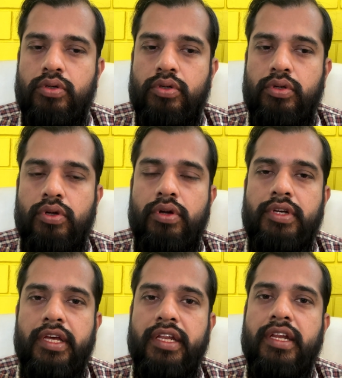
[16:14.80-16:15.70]
not
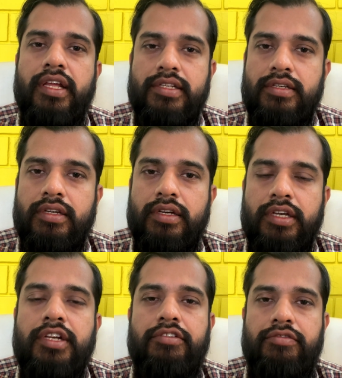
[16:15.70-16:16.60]
analyzing
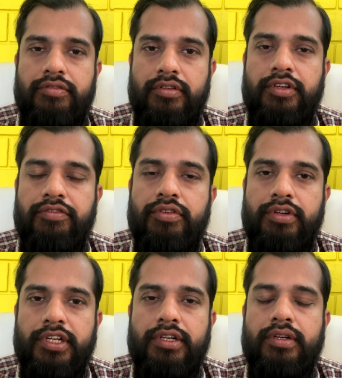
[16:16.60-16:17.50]
enough if you
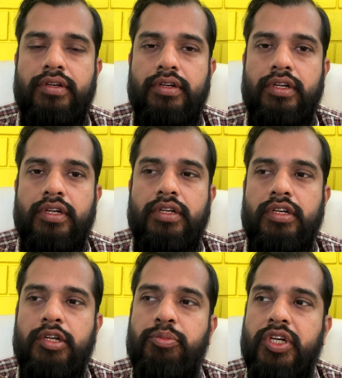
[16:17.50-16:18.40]
read.
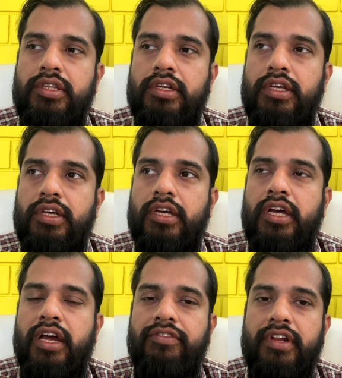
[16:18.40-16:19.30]
Number three,
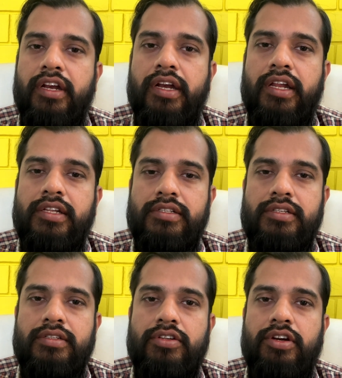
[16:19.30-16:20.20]
after
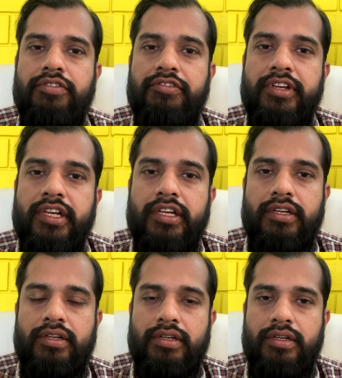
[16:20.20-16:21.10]
analysis, not feeling
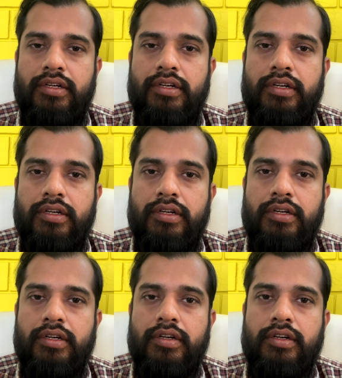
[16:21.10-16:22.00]

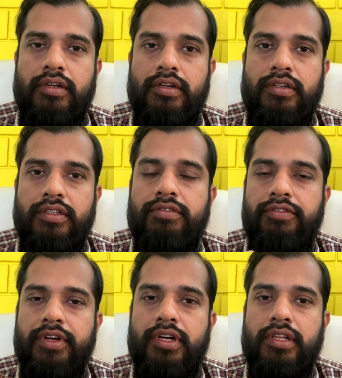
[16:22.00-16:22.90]
the
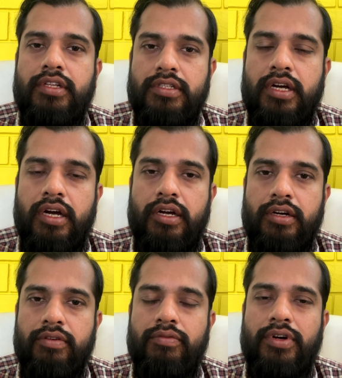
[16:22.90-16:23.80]
Vivekananda's heart.
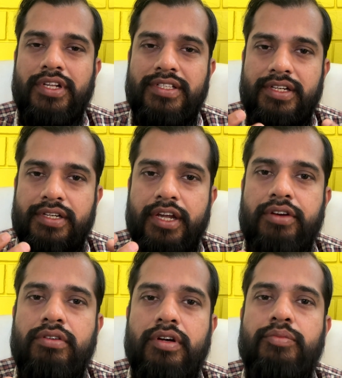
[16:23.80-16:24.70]
What is he trying
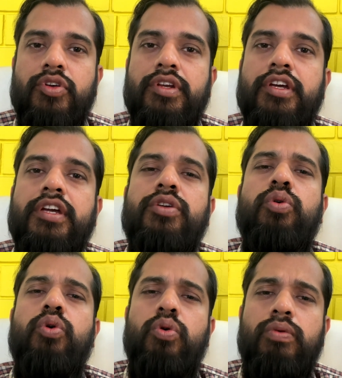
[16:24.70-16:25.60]
to communicate
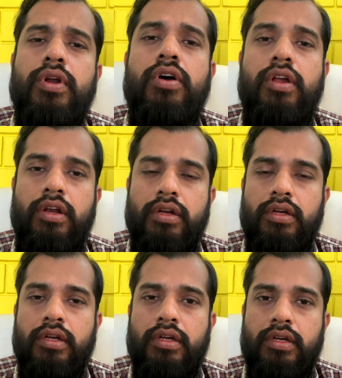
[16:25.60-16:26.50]
overall?
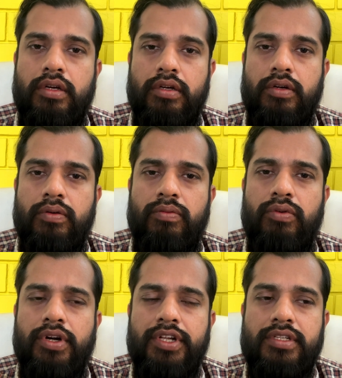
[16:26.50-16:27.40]

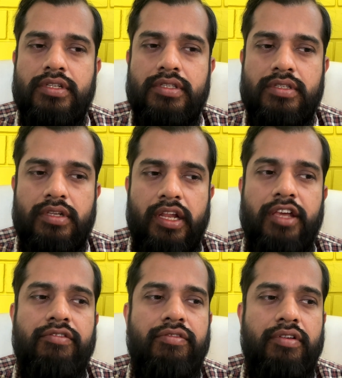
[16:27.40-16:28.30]
What is his
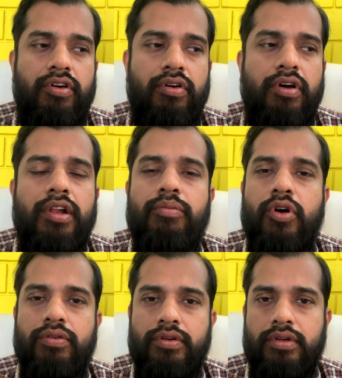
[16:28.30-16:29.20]
life all
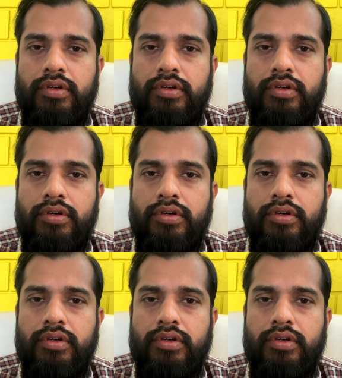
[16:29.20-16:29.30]
about?